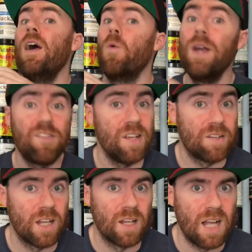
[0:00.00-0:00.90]
which
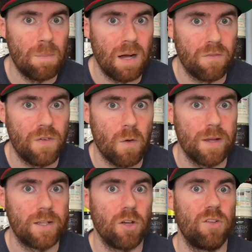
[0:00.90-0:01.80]
is going to come out
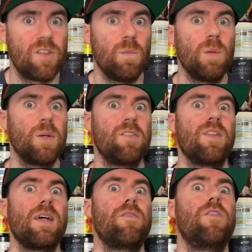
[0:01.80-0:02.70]
very good simply because of
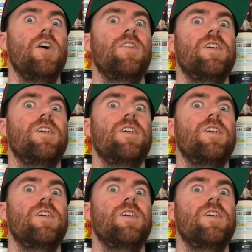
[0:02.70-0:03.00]
that 30